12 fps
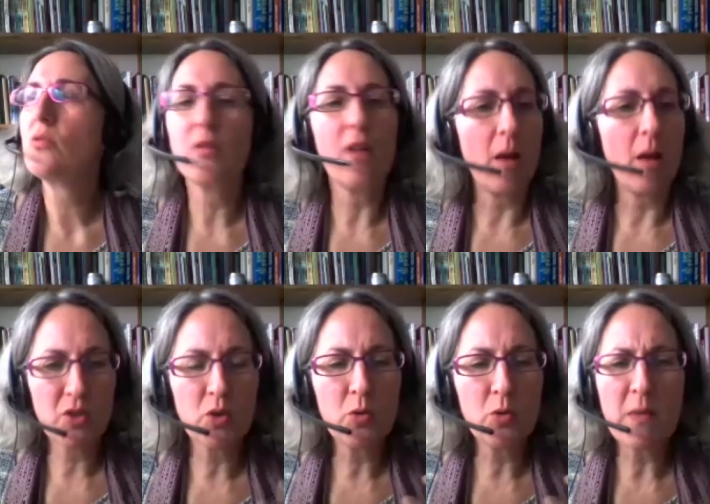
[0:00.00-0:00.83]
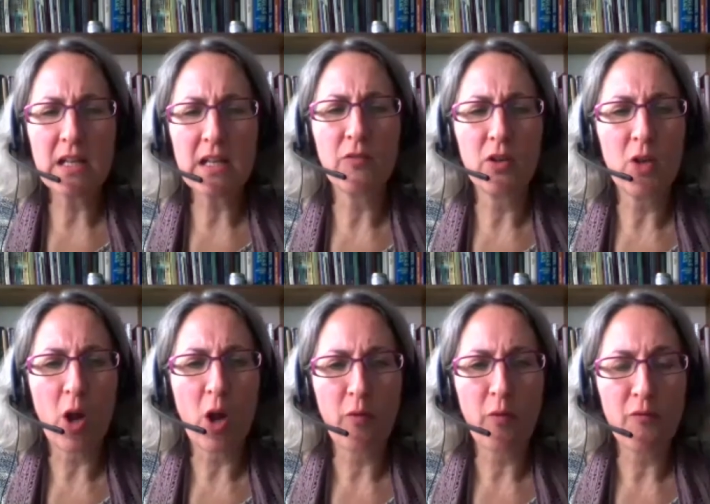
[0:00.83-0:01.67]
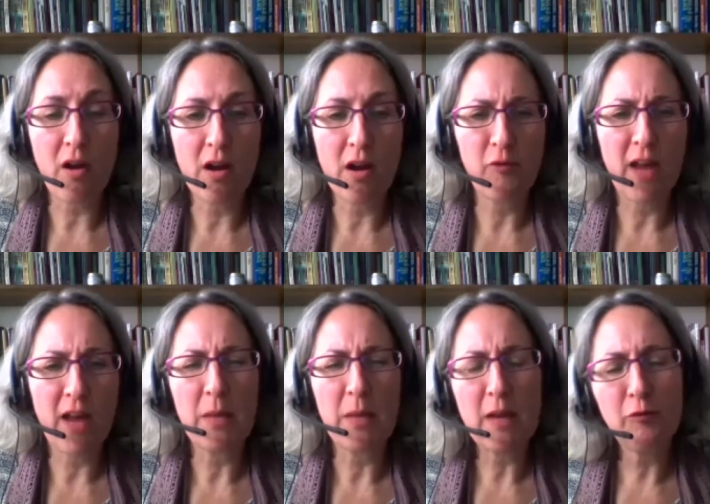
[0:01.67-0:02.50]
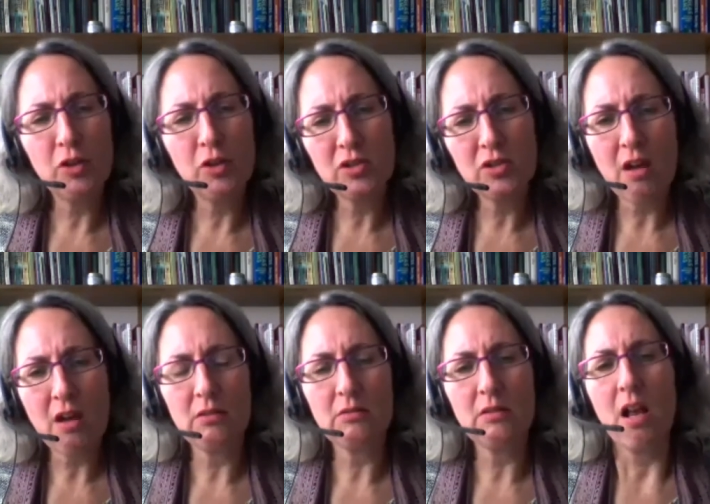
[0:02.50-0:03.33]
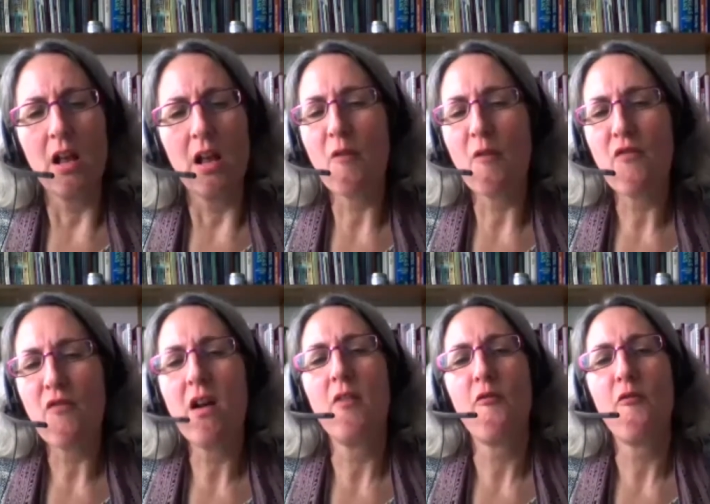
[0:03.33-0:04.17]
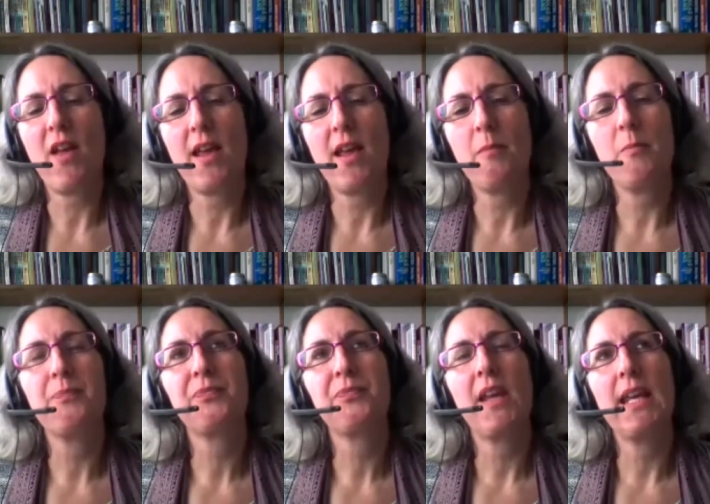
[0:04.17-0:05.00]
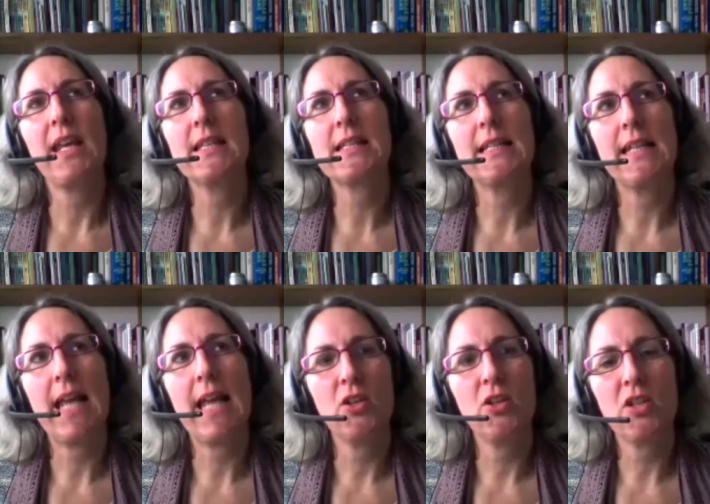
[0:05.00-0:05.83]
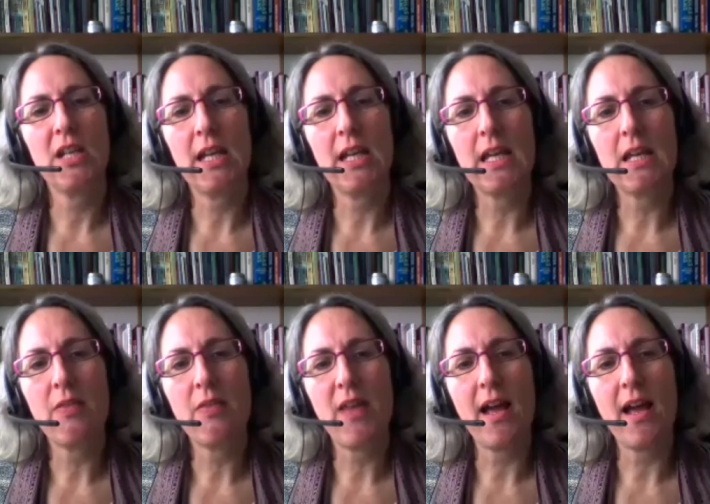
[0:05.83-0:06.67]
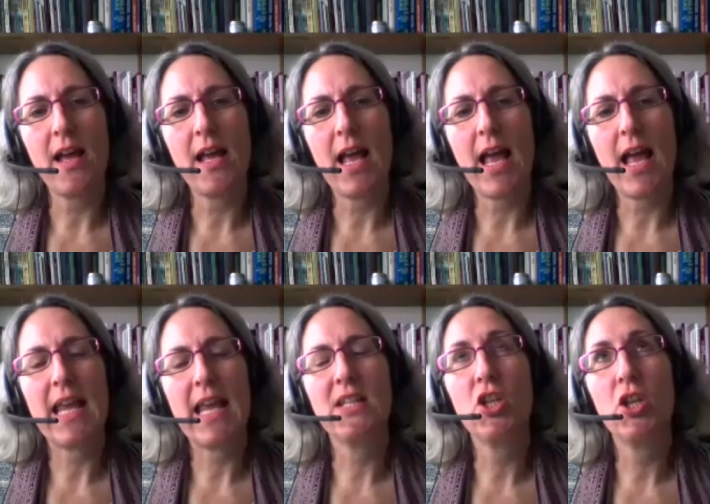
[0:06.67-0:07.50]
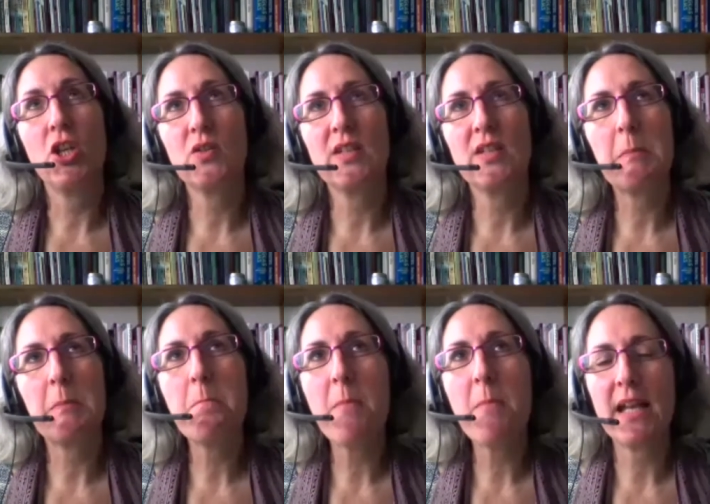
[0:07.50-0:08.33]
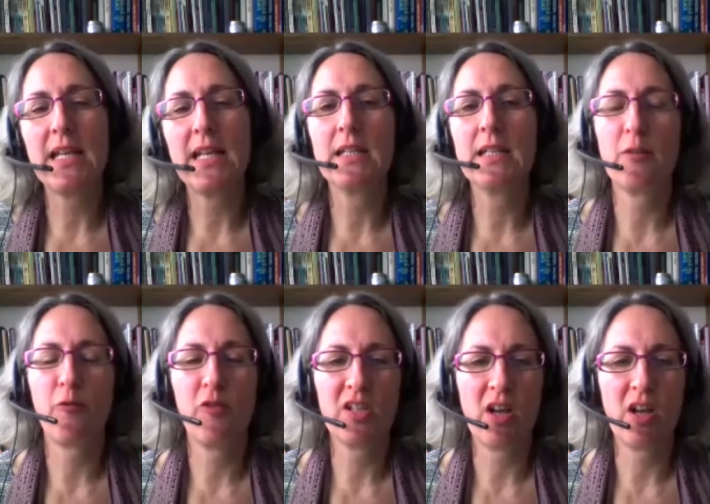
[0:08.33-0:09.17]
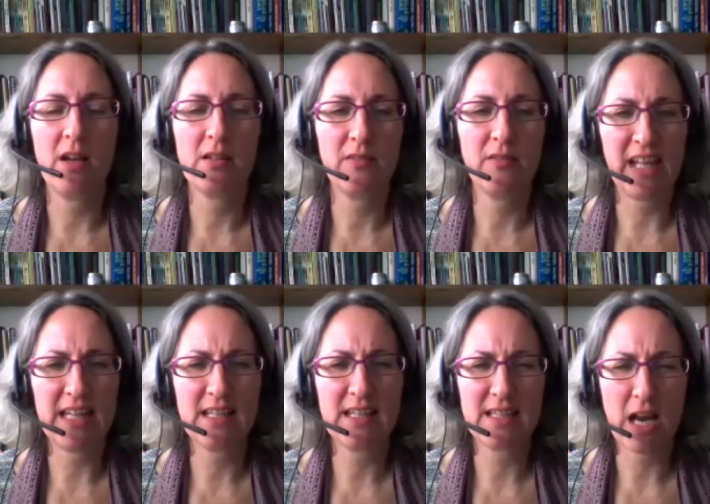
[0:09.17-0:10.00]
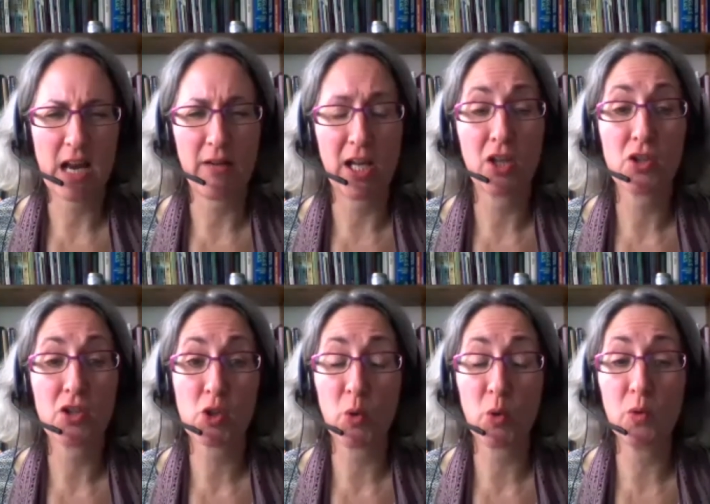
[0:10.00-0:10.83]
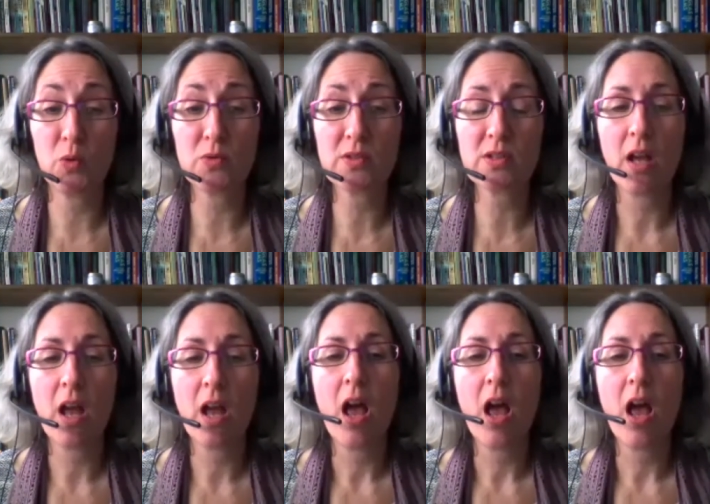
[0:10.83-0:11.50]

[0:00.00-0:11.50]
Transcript: I'm sure many of you know of the Violet Flame, but if you don't, the Violet Flame is an energy that is used in many different types of esoteric schools